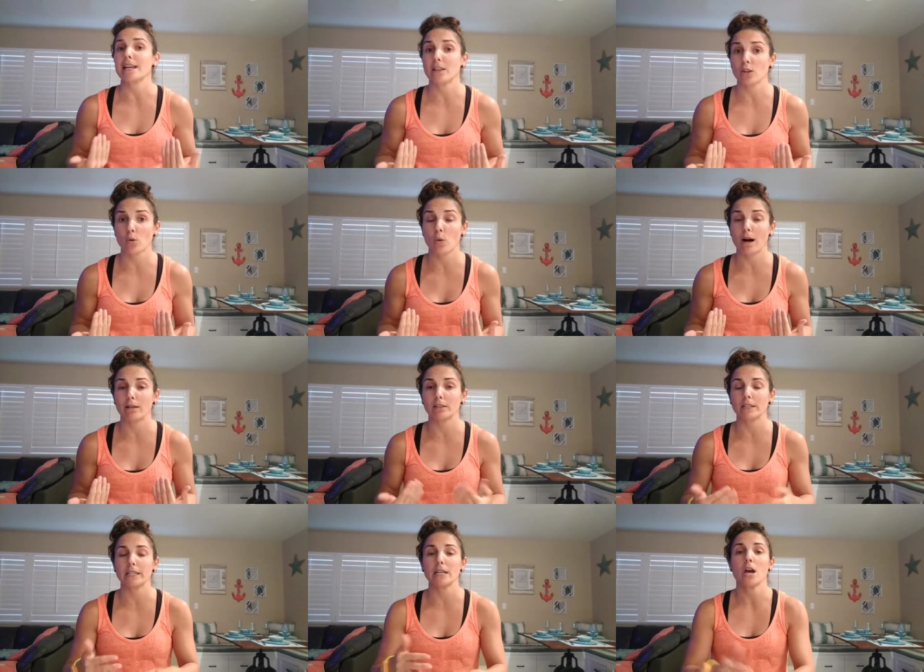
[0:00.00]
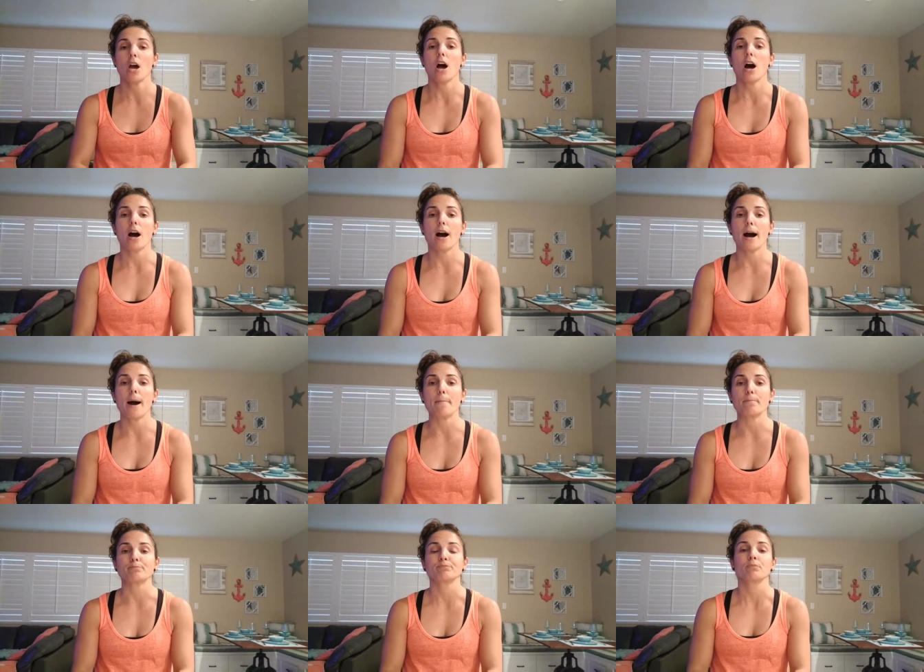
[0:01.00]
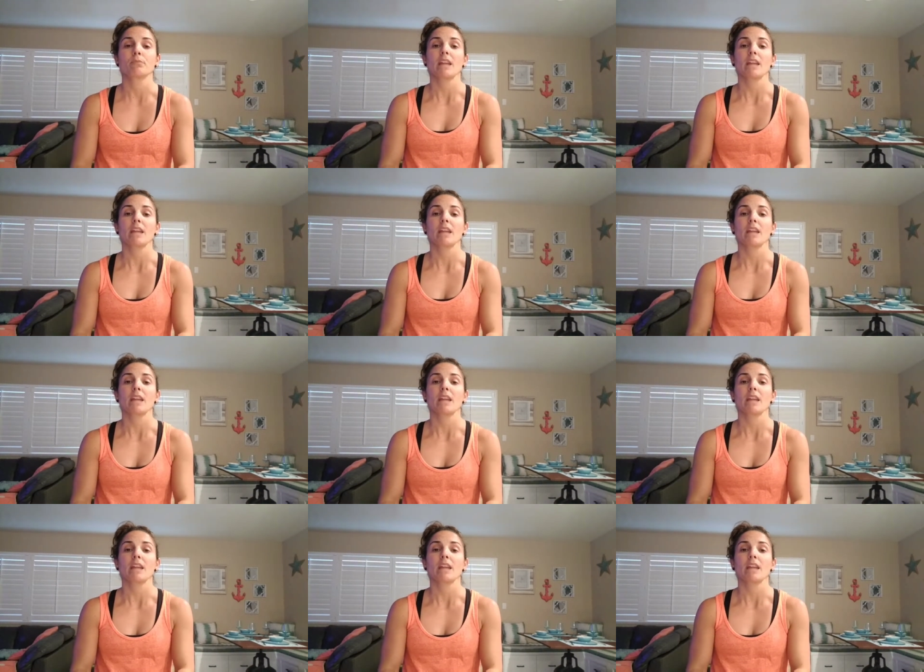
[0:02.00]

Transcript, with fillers: and the quality. Um,